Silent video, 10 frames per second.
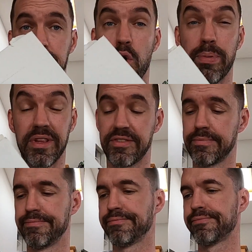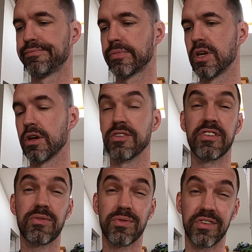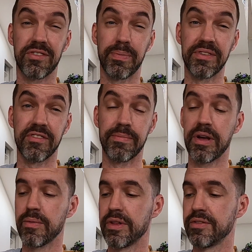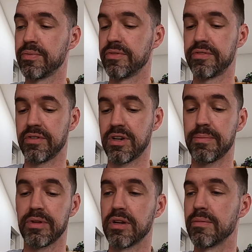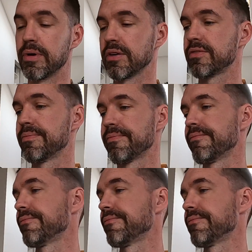open this, because this was expensive, by the way. This was a couple $100.